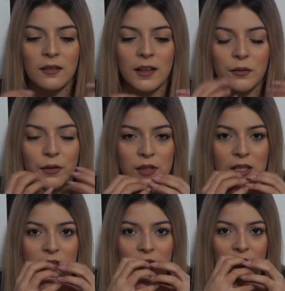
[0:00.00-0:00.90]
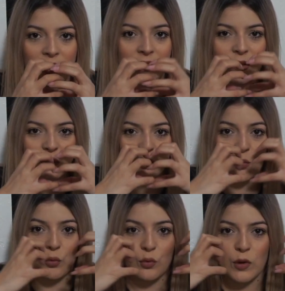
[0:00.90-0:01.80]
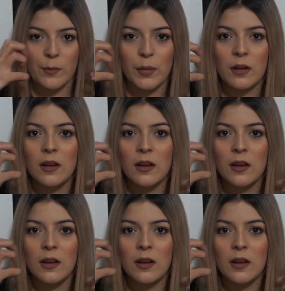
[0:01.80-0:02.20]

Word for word: It feels like it's going to like just rip